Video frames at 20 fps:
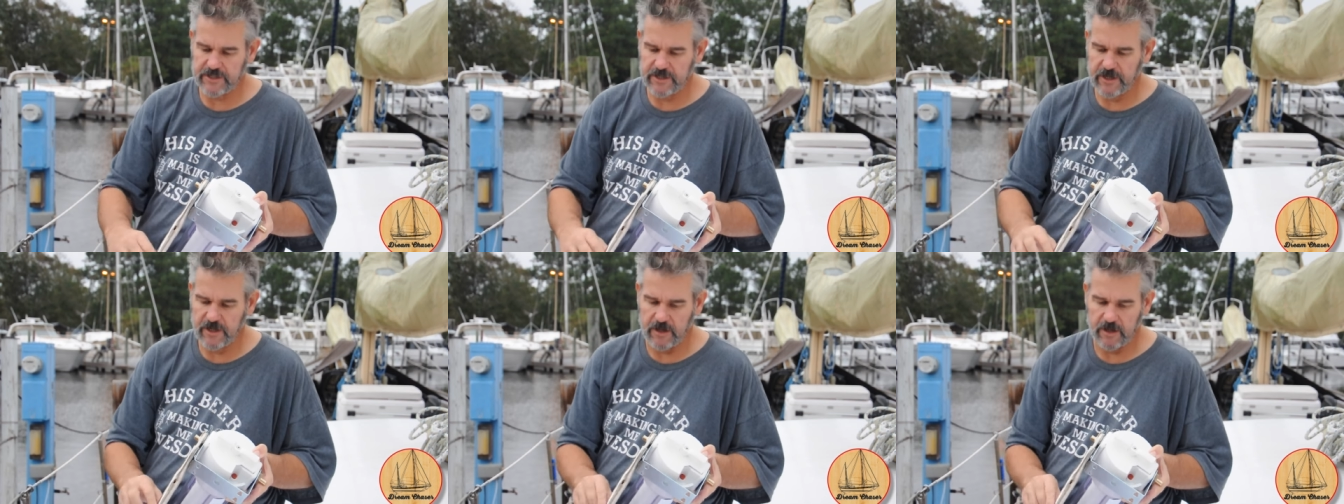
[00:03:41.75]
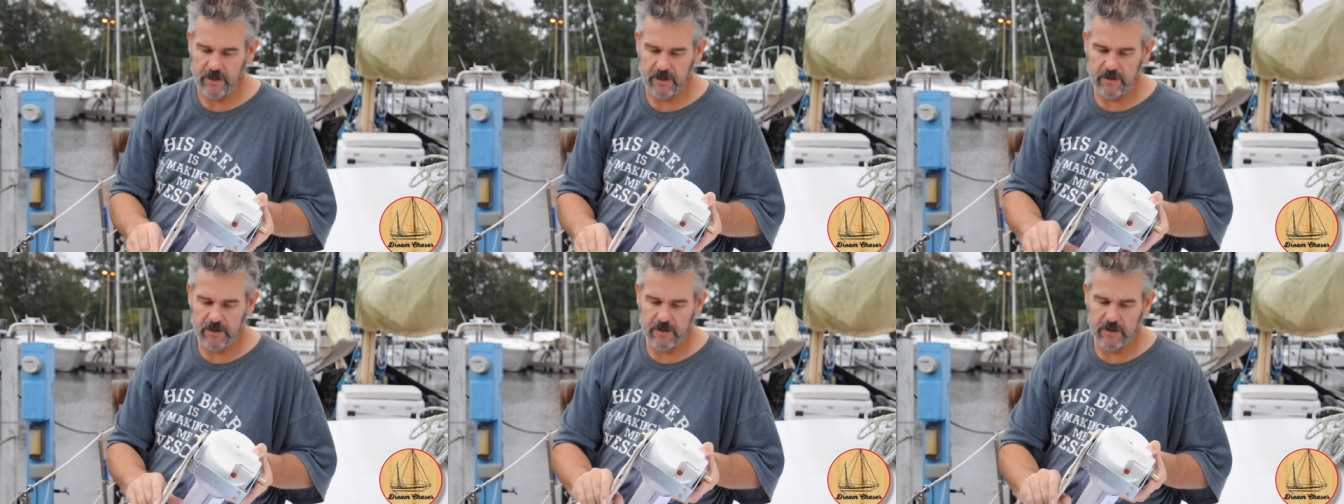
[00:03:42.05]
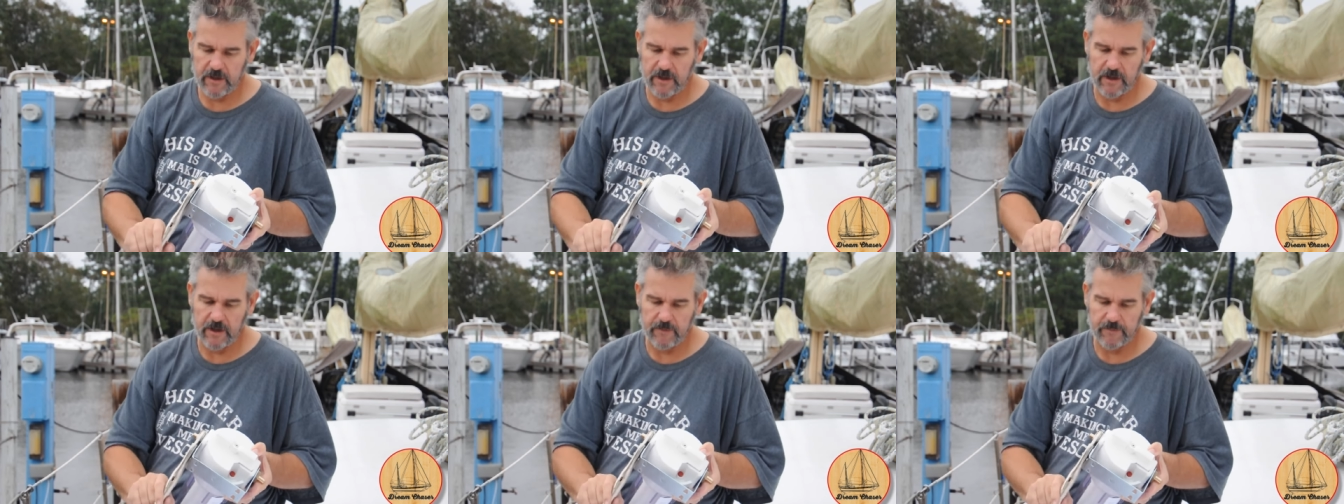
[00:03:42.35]
snug
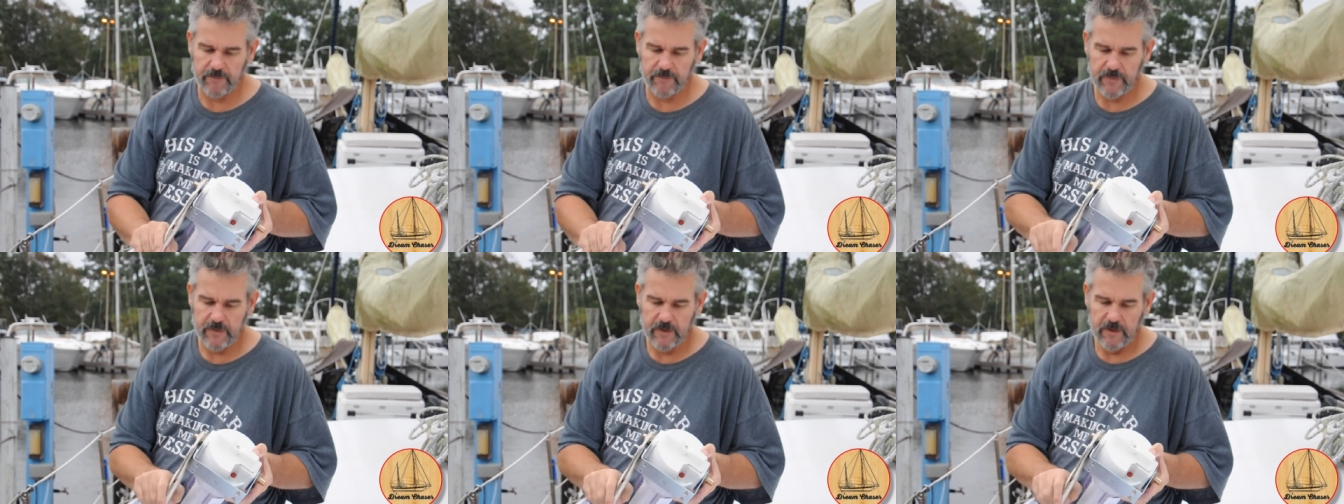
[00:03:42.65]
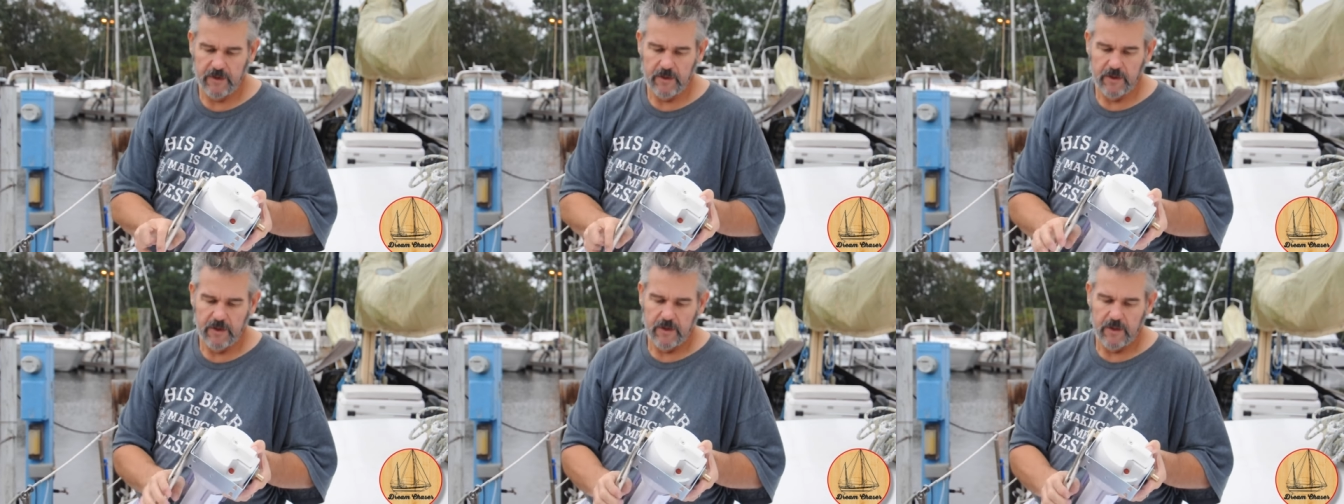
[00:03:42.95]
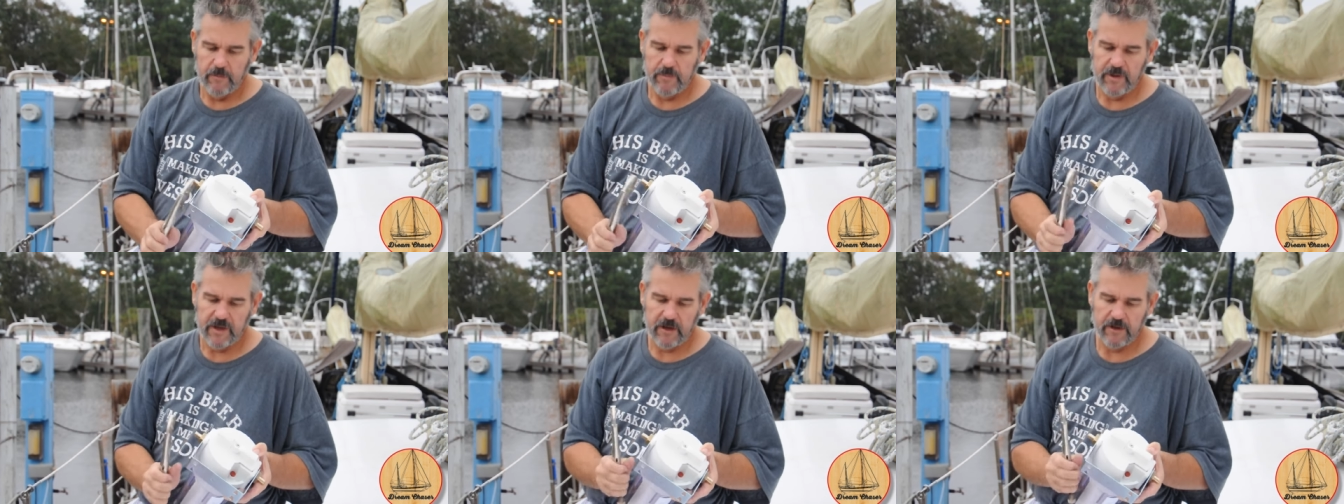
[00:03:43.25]

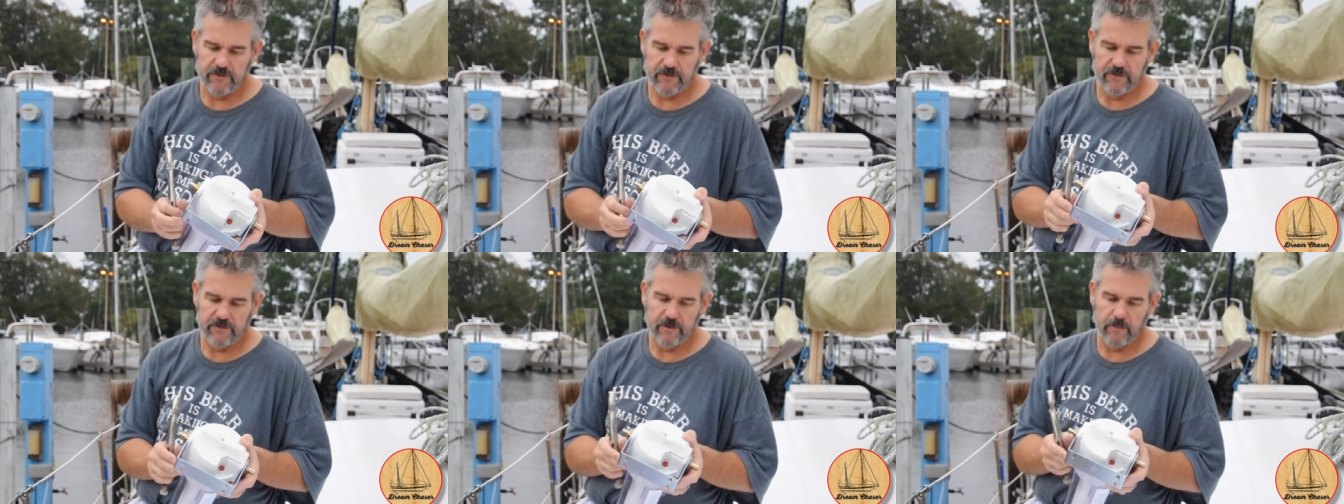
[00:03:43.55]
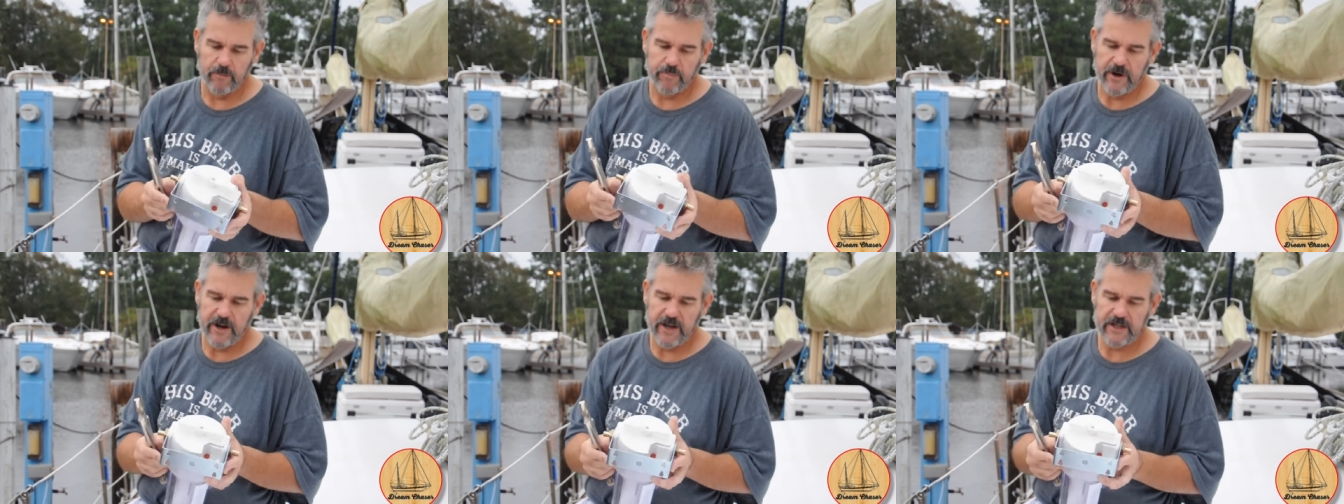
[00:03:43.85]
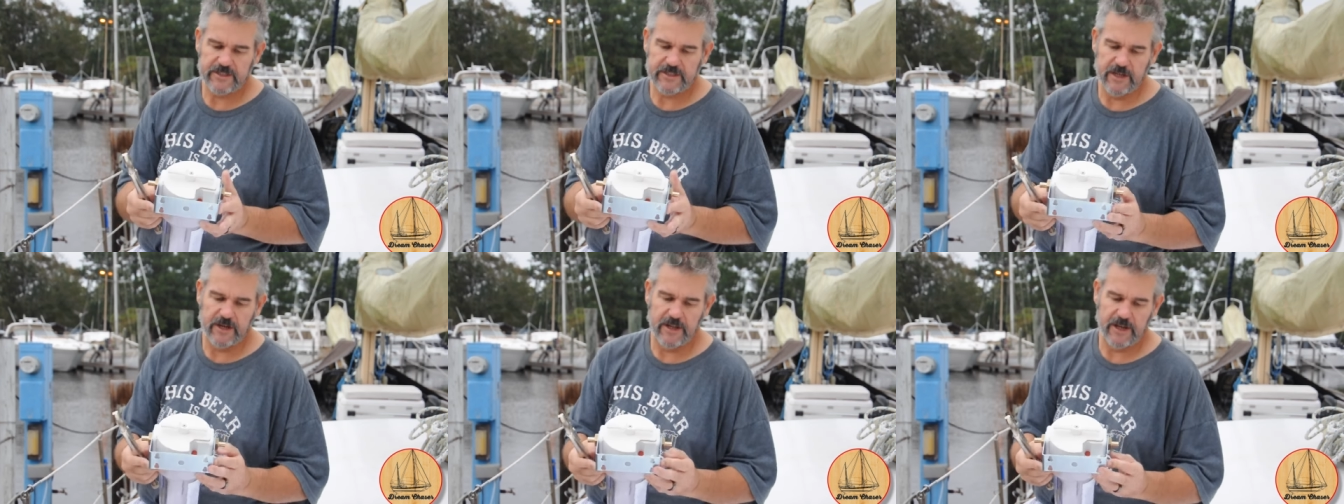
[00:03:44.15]
because it's a
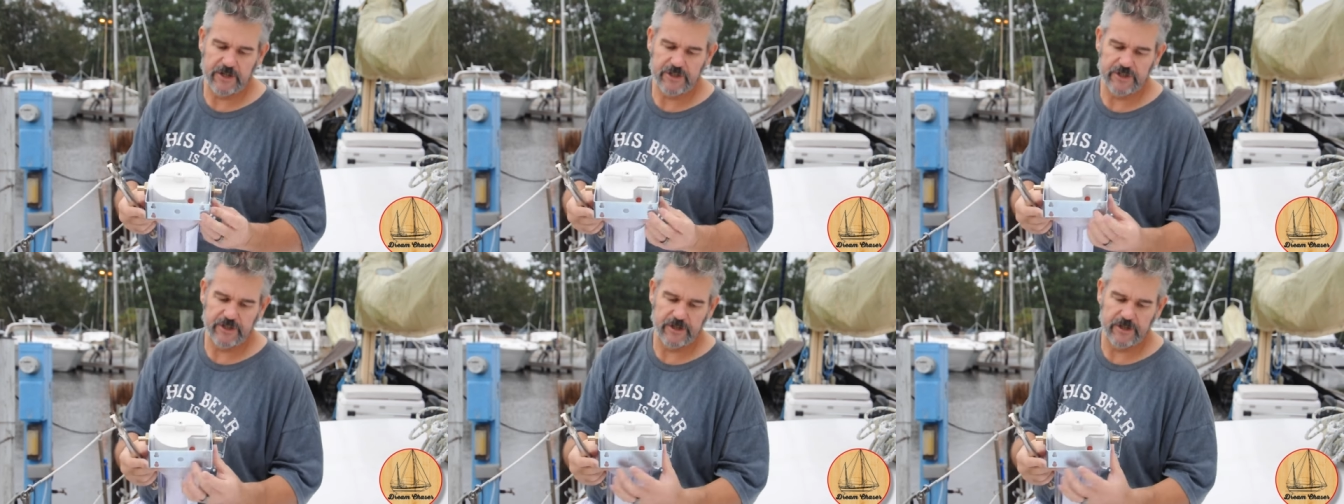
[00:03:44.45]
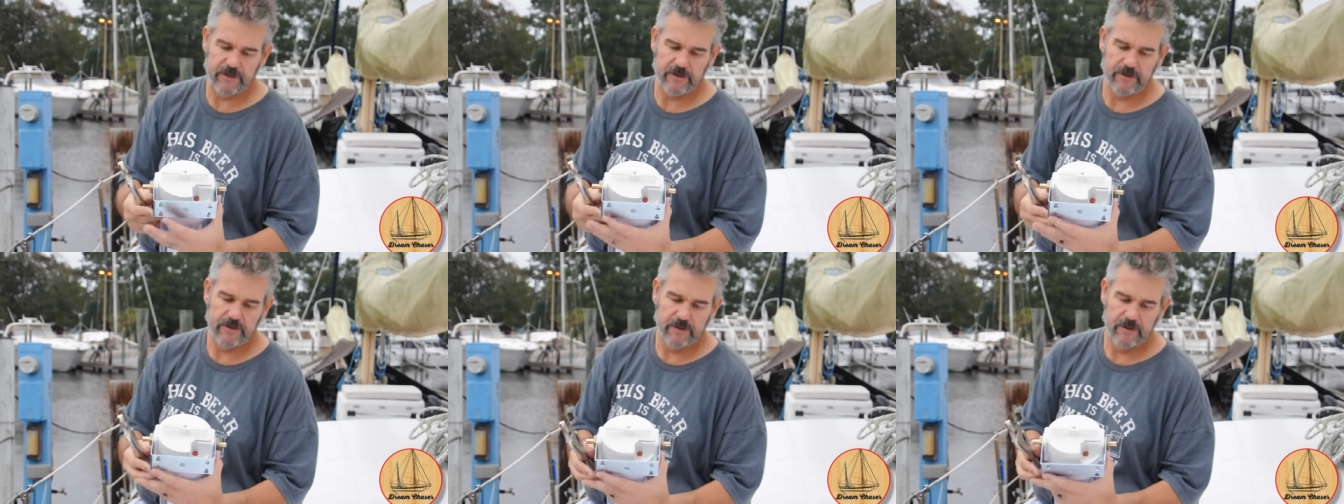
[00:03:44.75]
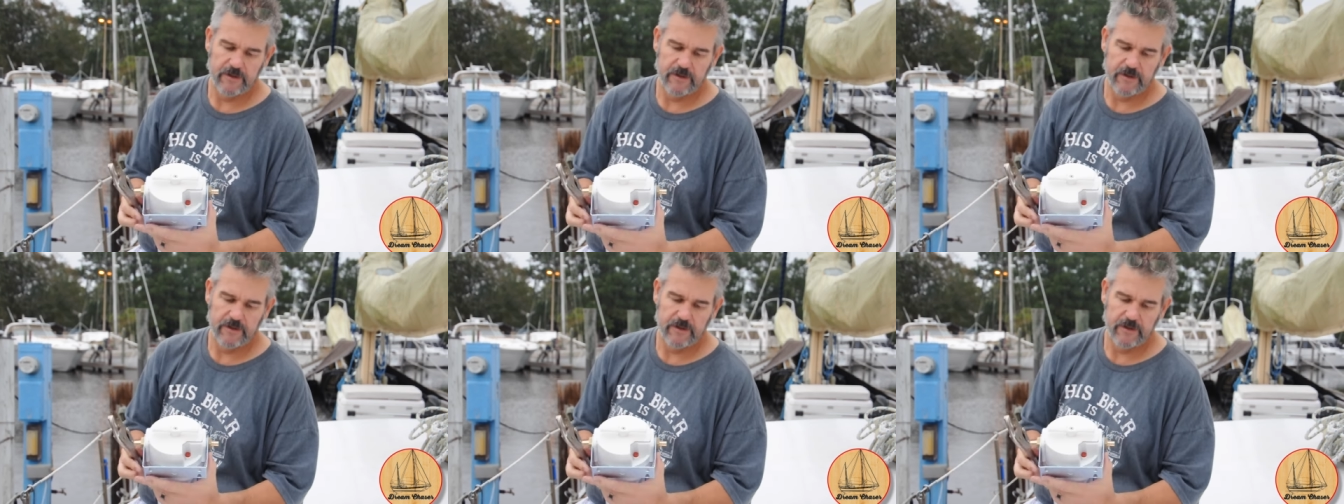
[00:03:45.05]
brass connection